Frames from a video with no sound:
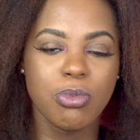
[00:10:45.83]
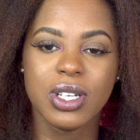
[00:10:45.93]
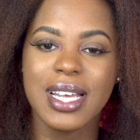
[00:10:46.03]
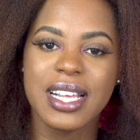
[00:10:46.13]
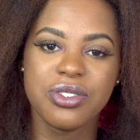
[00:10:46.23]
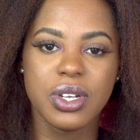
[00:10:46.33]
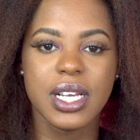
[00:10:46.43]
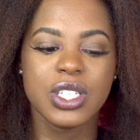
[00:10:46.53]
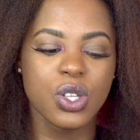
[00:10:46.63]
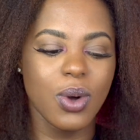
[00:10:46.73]
but as it
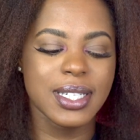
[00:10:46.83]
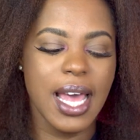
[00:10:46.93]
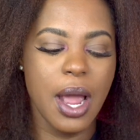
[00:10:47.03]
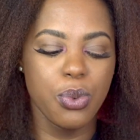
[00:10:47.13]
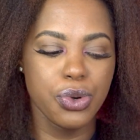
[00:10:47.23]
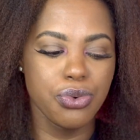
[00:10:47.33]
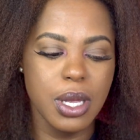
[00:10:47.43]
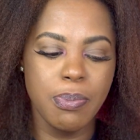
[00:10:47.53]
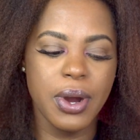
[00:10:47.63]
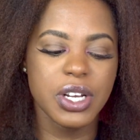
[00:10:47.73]
relates to what I would
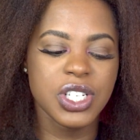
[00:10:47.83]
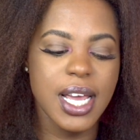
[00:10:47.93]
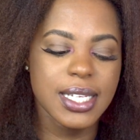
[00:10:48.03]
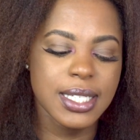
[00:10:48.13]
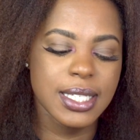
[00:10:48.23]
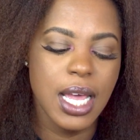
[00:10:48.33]
repurchase,